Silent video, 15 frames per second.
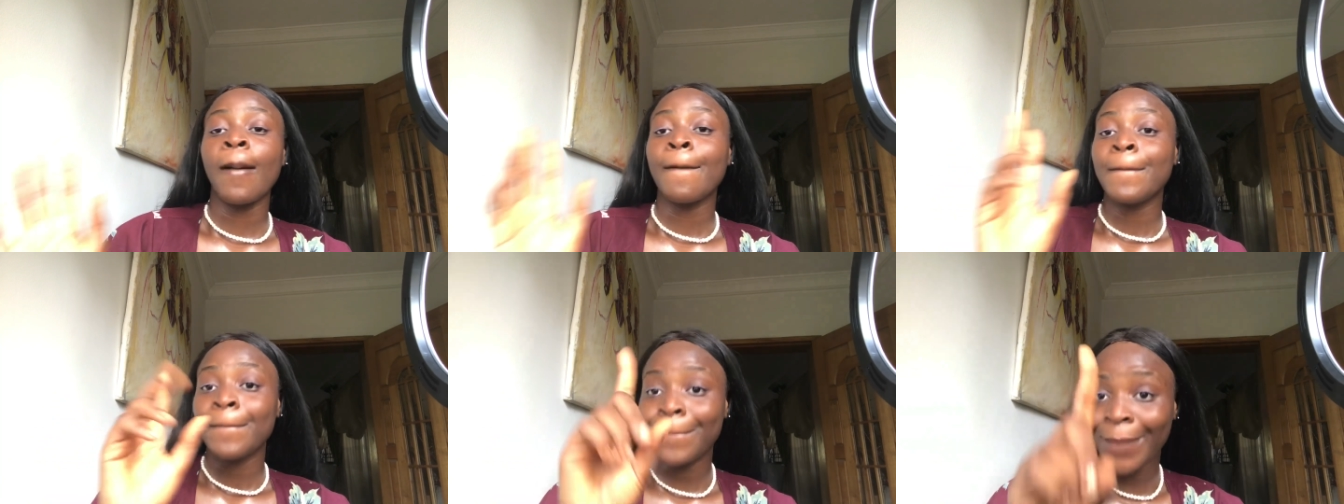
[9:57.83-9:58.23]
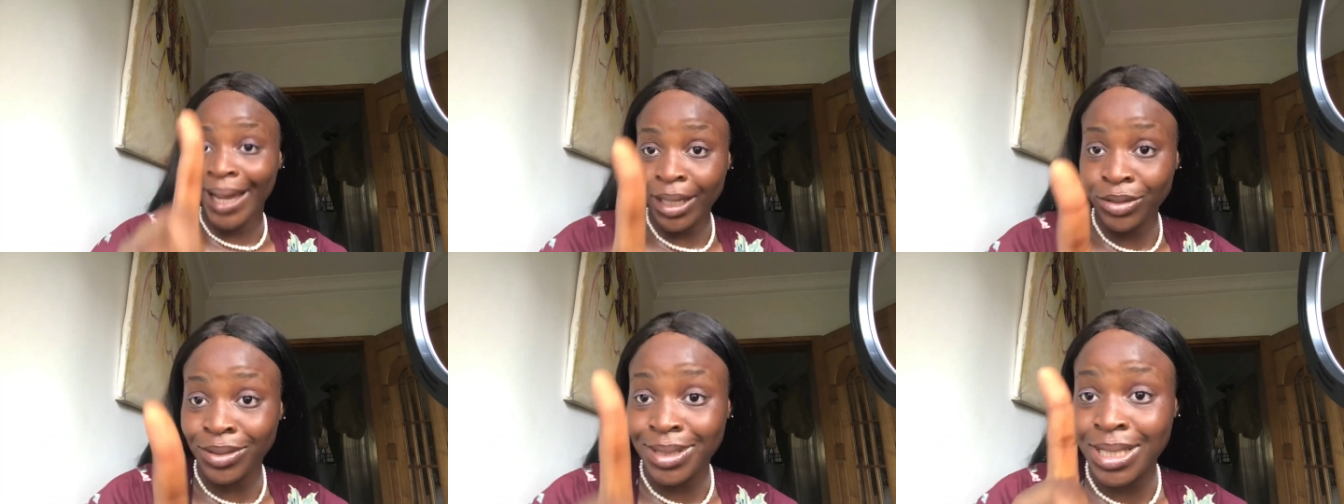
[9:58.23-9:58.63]

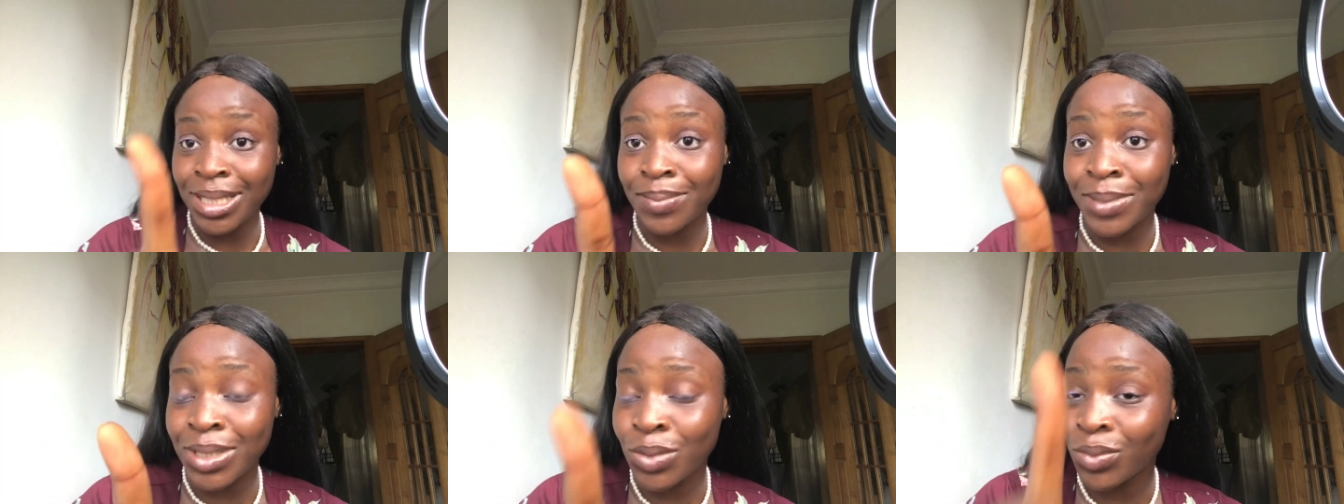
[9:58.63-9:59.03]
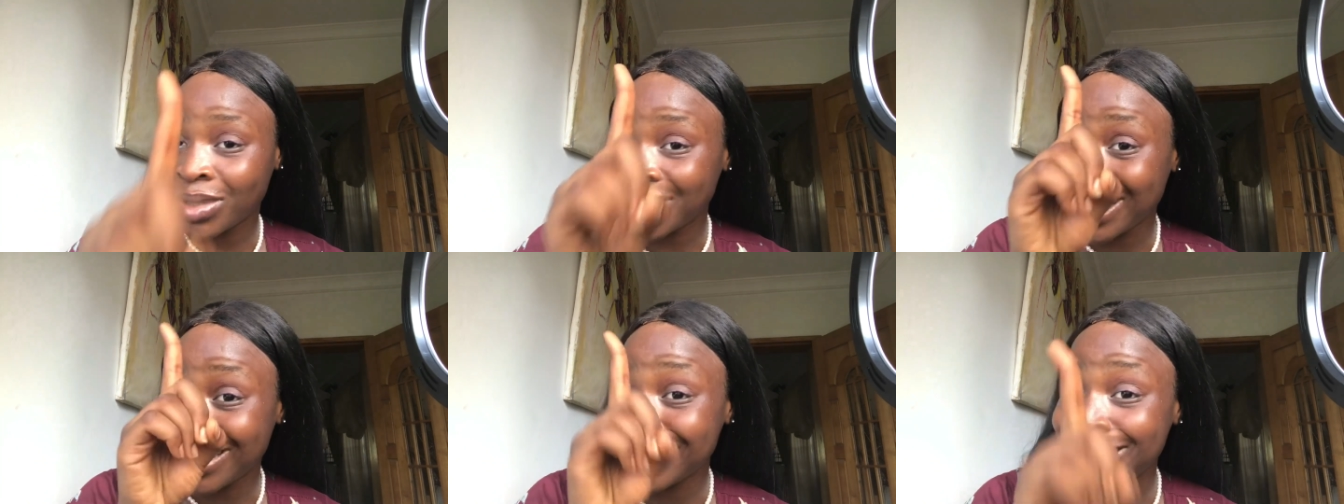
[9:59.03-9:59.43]
Mind you, this meeting was
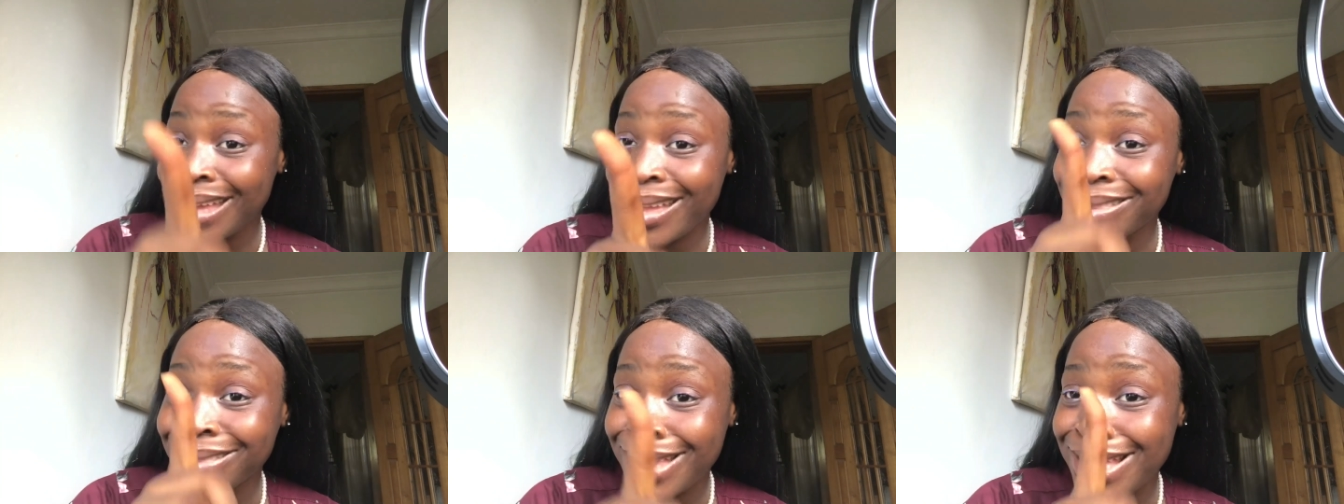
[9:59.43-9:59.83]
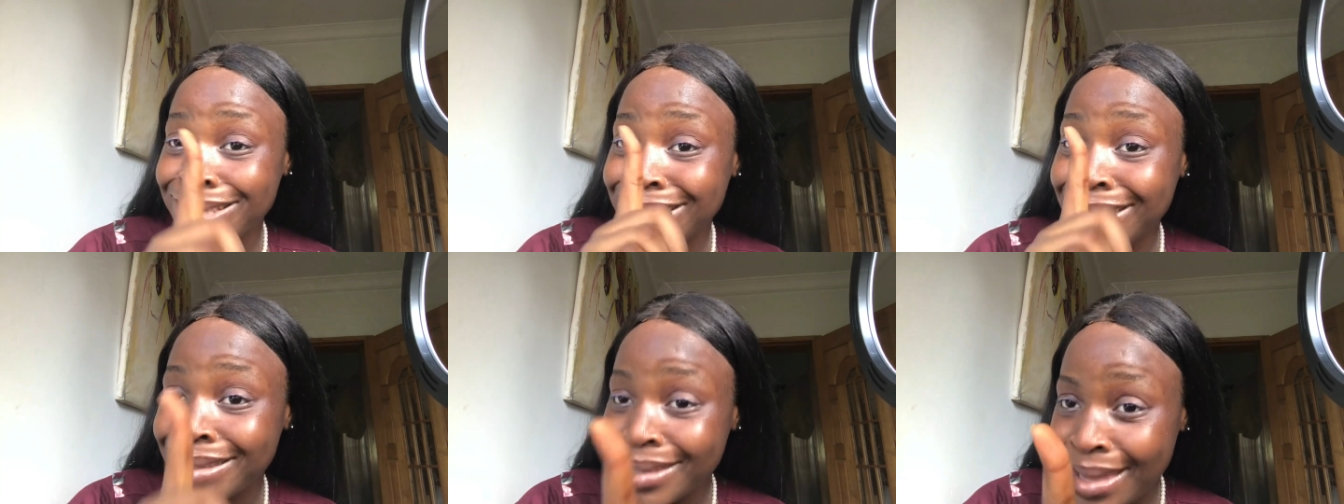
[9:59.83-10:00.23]
at
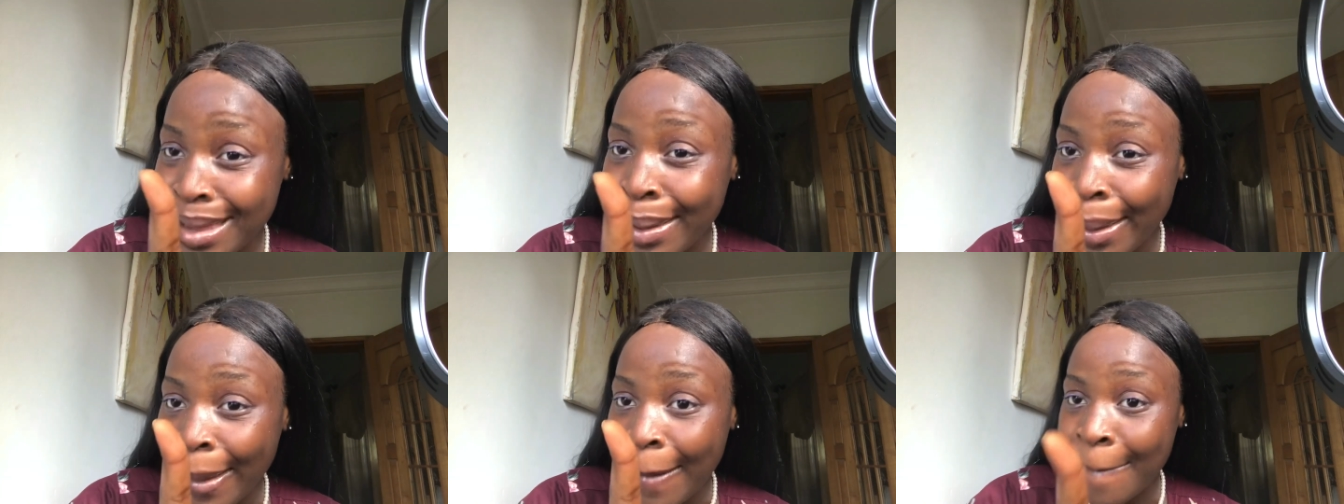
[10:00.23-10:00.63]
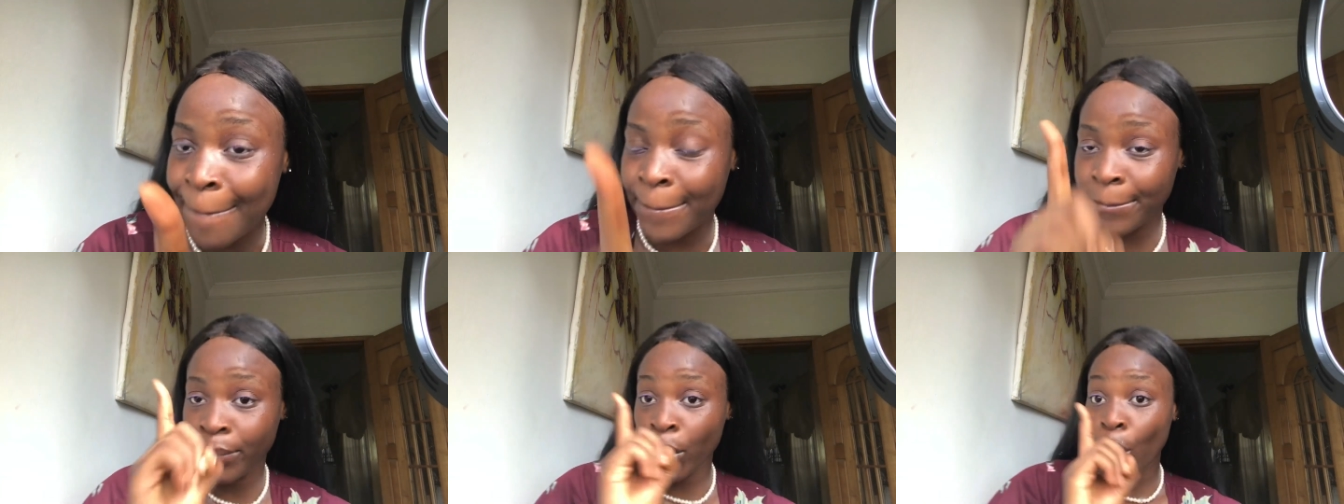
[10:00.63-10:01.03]
10:30 a.m.
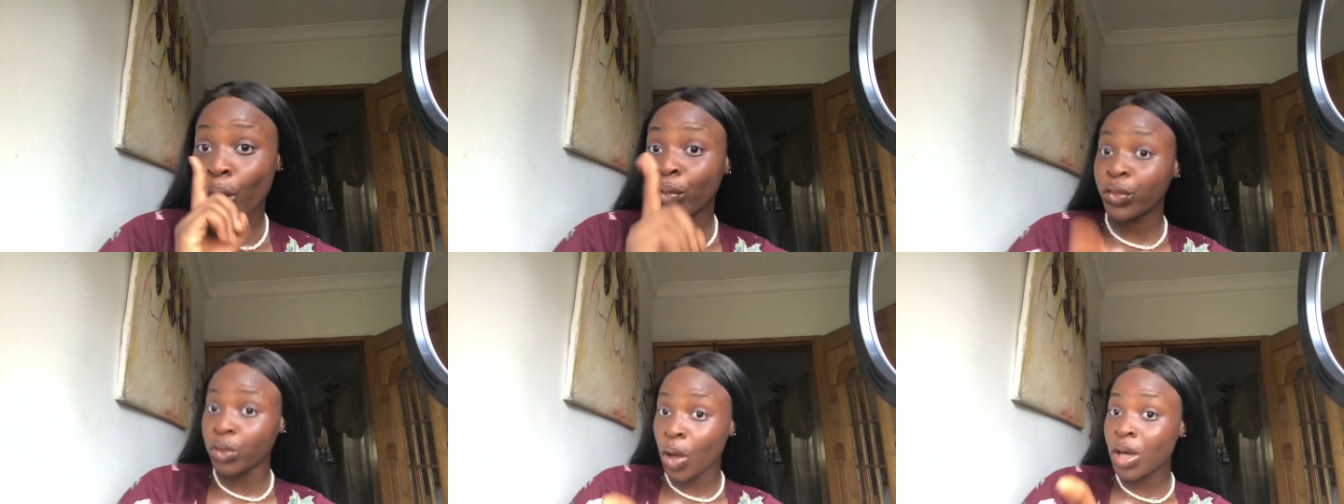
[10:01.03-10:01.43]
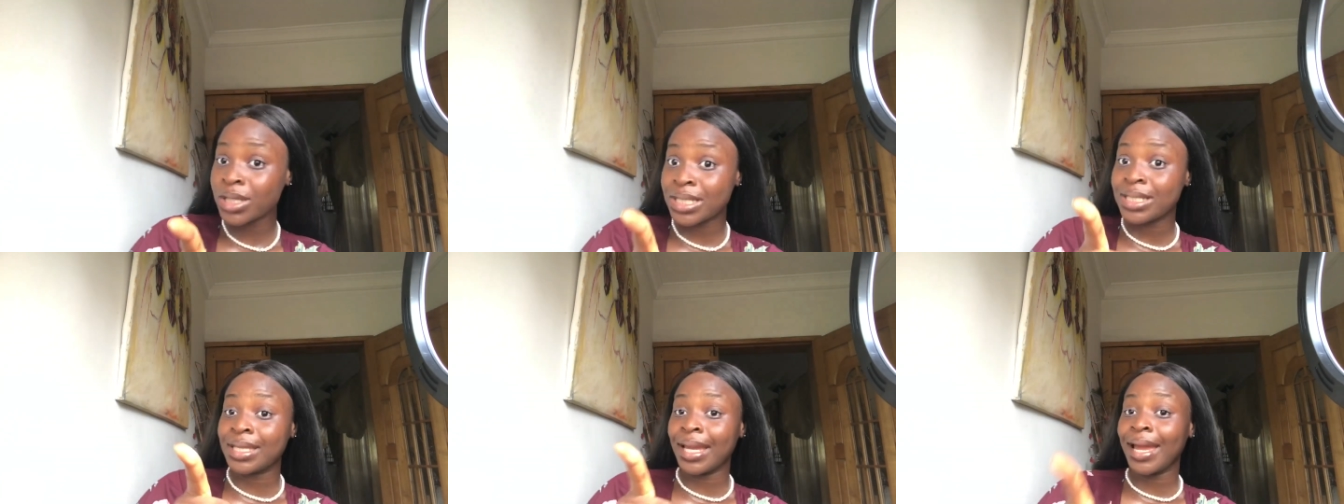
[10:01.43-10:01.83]

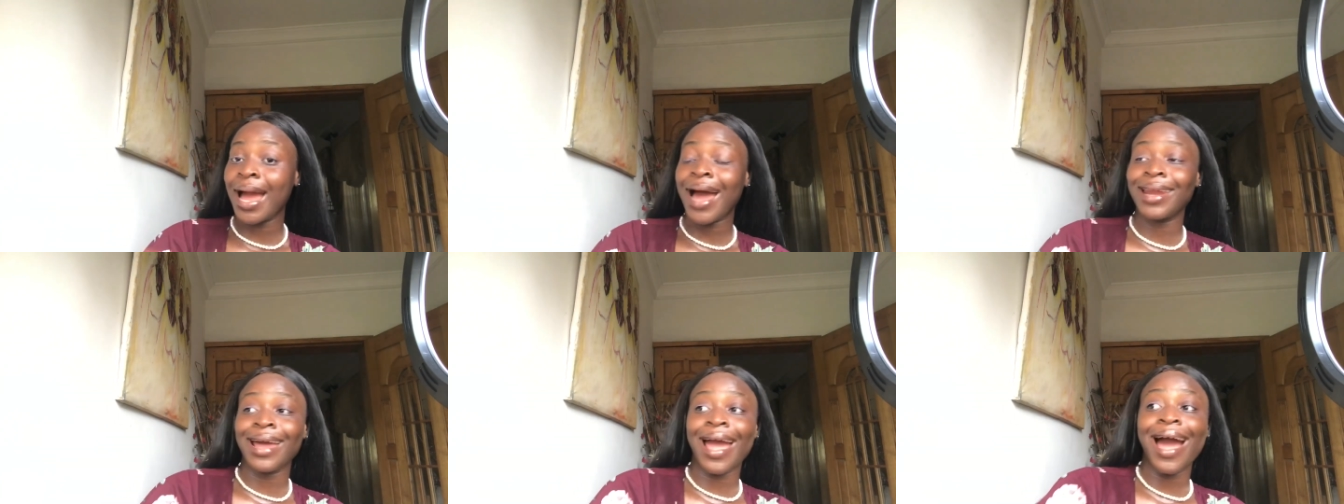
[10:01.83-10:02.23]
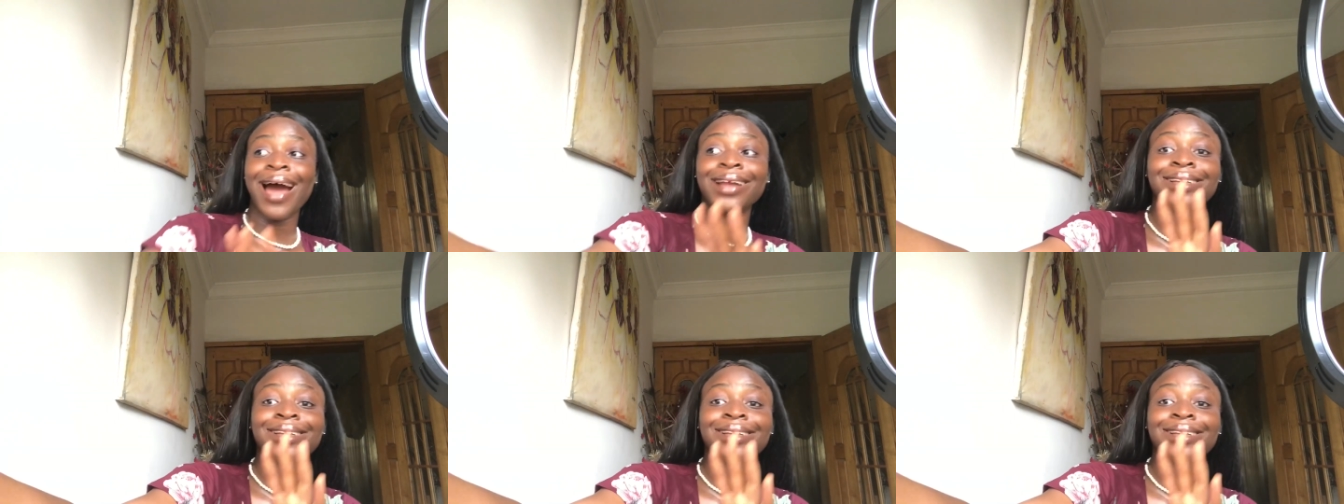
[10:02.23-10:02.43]
Thursday, and I had